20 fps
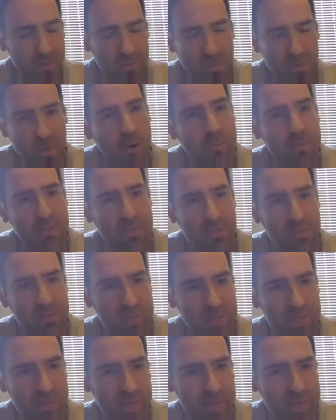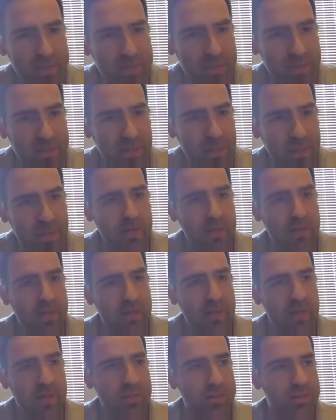The opposite's the case.
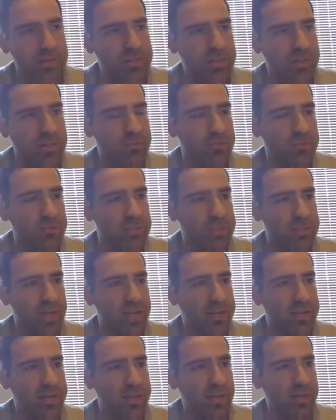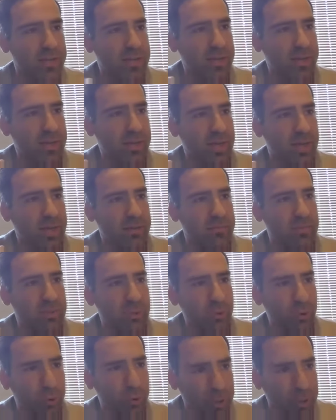The central state
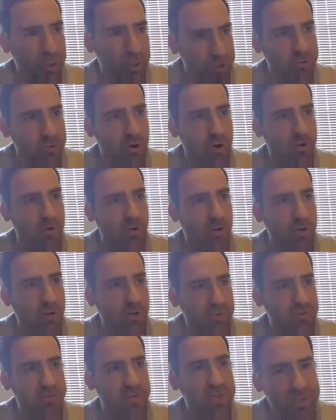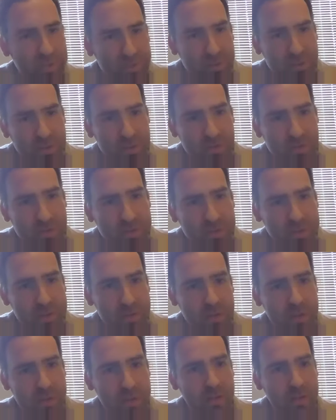took control of defense industries,